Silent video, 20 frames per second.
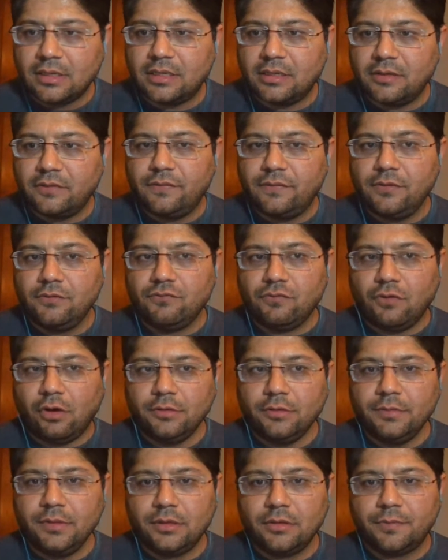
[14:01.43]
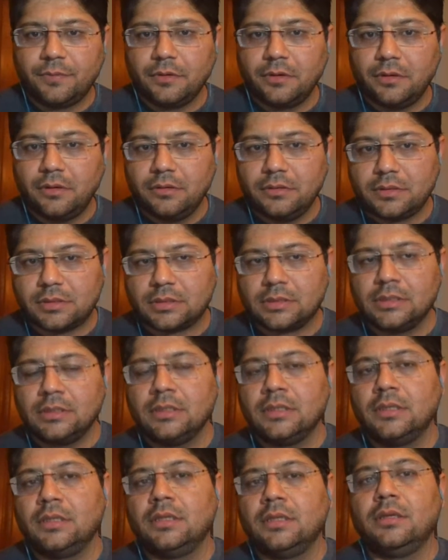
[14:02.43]
And if you want me to
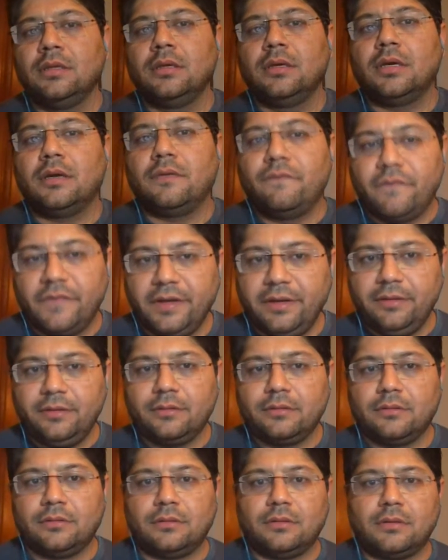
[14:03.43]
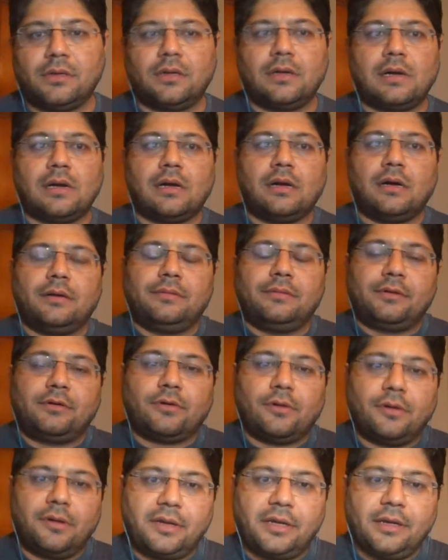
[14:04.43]
produce a video
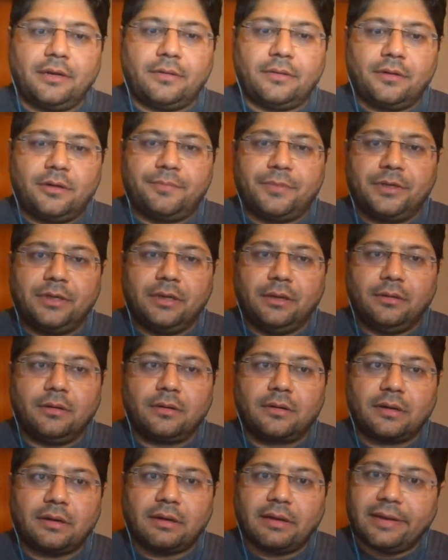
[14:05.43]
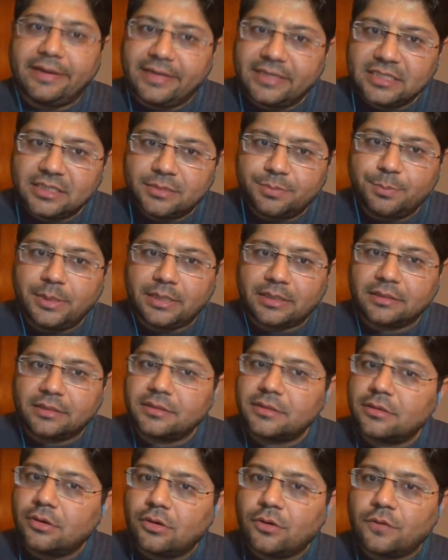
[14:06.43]
content on a particular
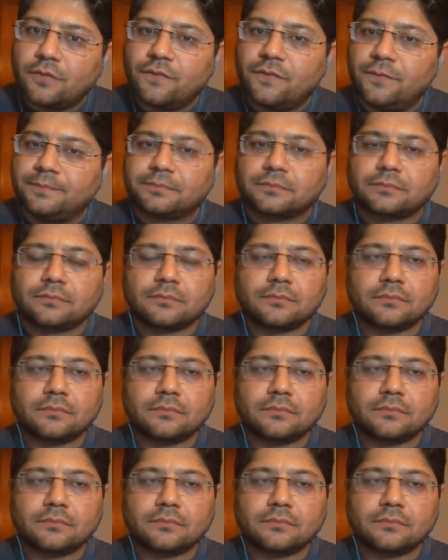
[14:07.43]
aspect of